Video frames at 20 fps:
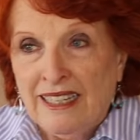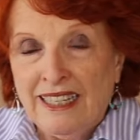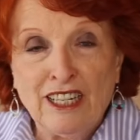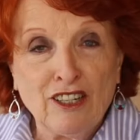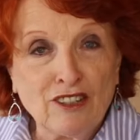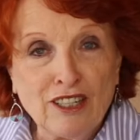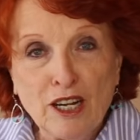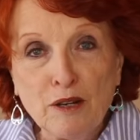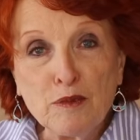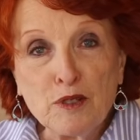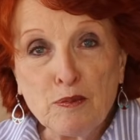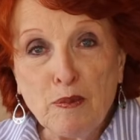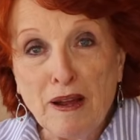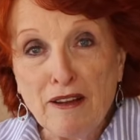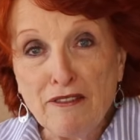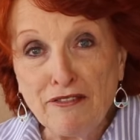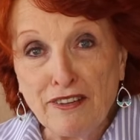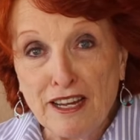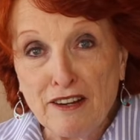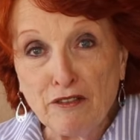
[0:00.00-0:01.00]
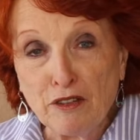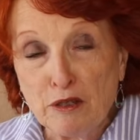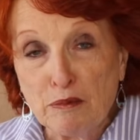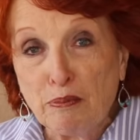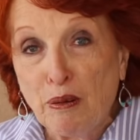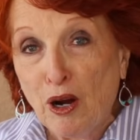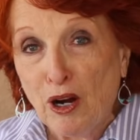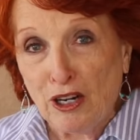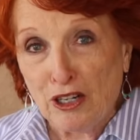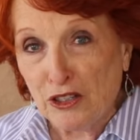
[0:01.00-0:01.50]
Here comes my favorite
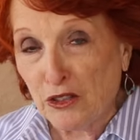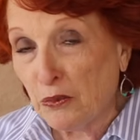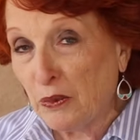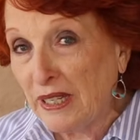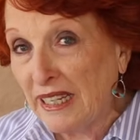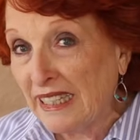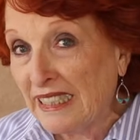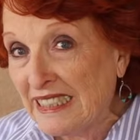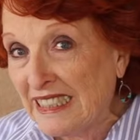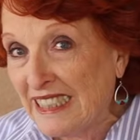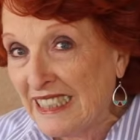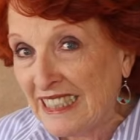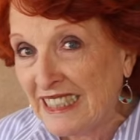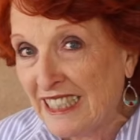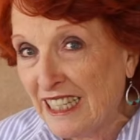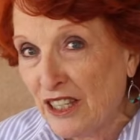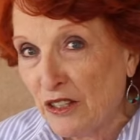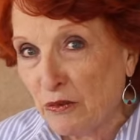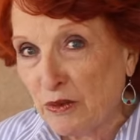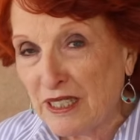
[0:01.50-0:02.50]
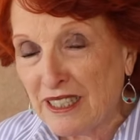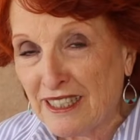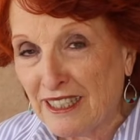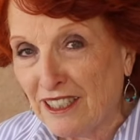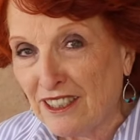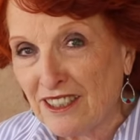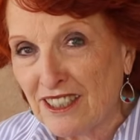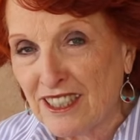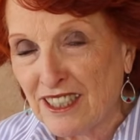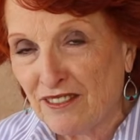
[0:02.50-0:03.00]
part. We get to see the
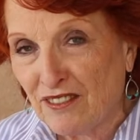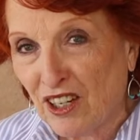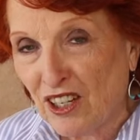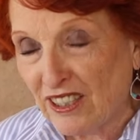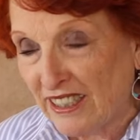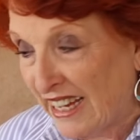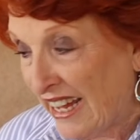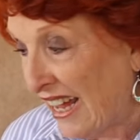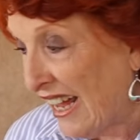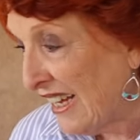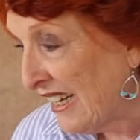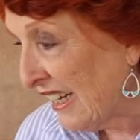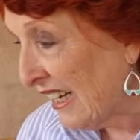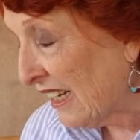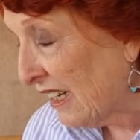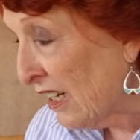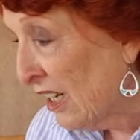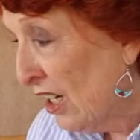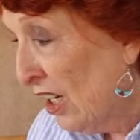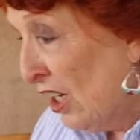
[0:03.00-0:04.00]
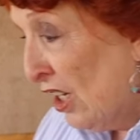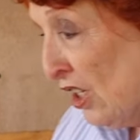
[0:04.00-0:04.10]
results of our canning.